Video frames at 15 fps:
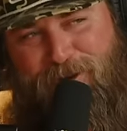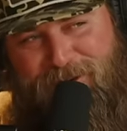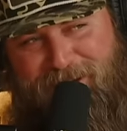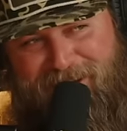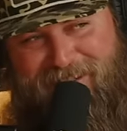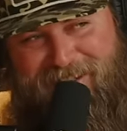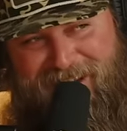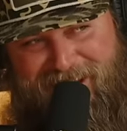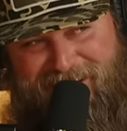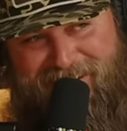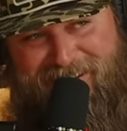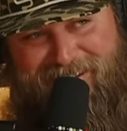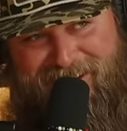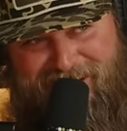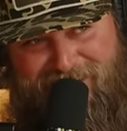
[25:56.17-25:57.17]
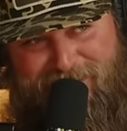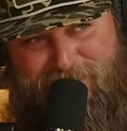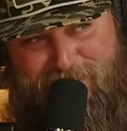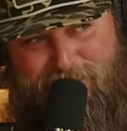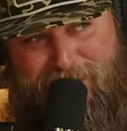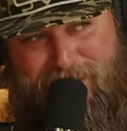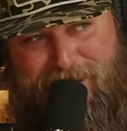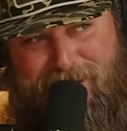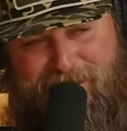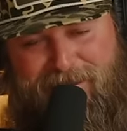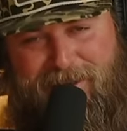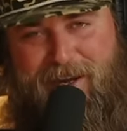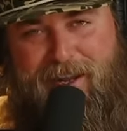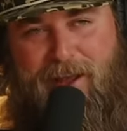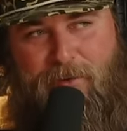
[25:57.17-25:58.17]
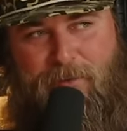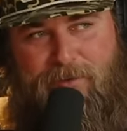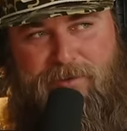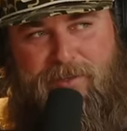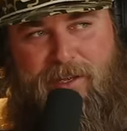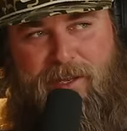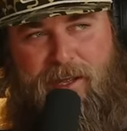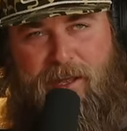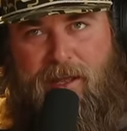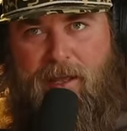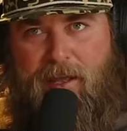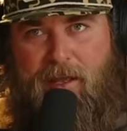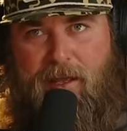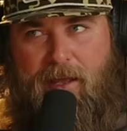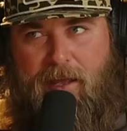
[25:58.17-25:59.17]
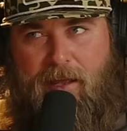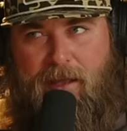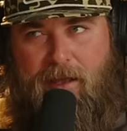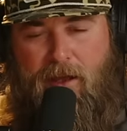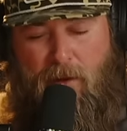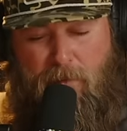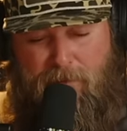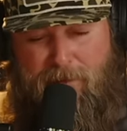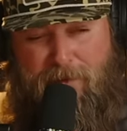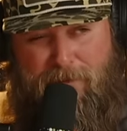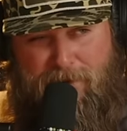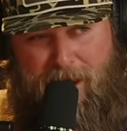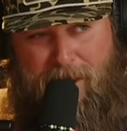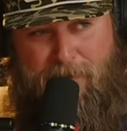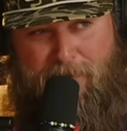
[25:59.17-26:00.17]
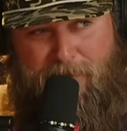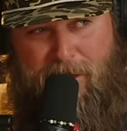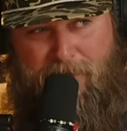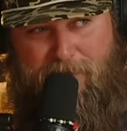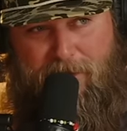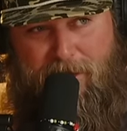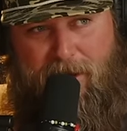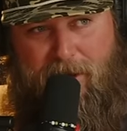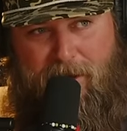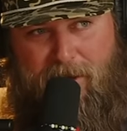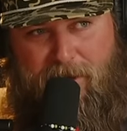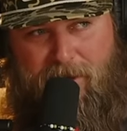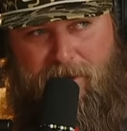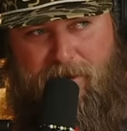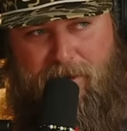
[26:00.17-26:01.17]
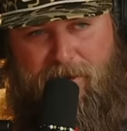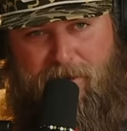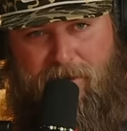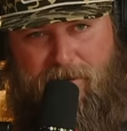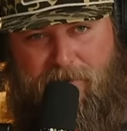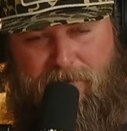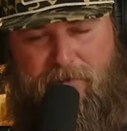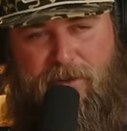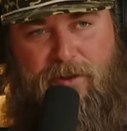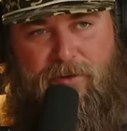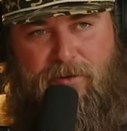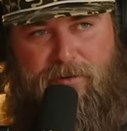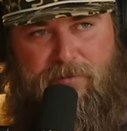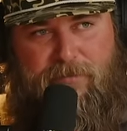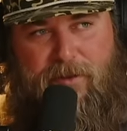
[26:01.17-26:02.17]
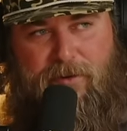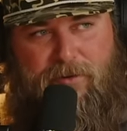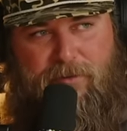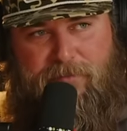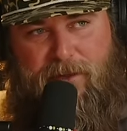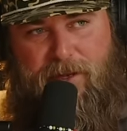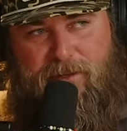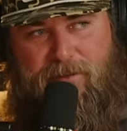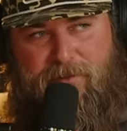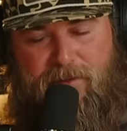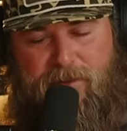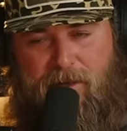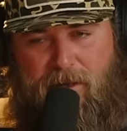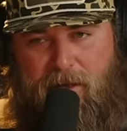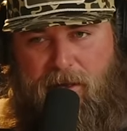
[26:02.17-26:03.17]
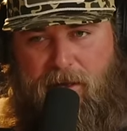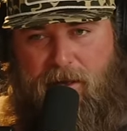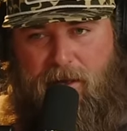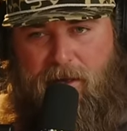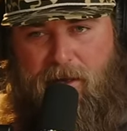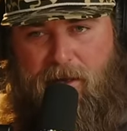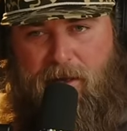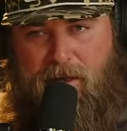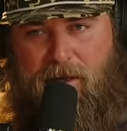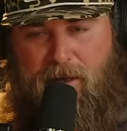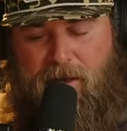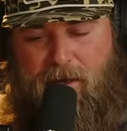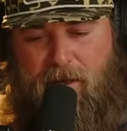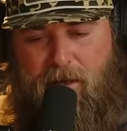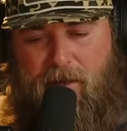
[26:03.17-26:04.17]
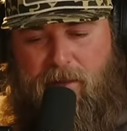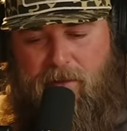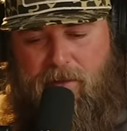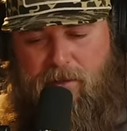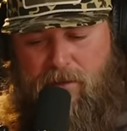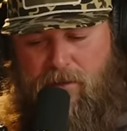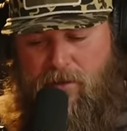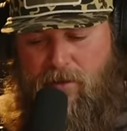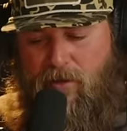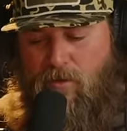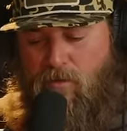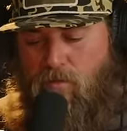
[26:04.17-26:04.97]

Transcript: only seeing singles because like almost almost every time I'm having like fair fair defeats. And uh, like you,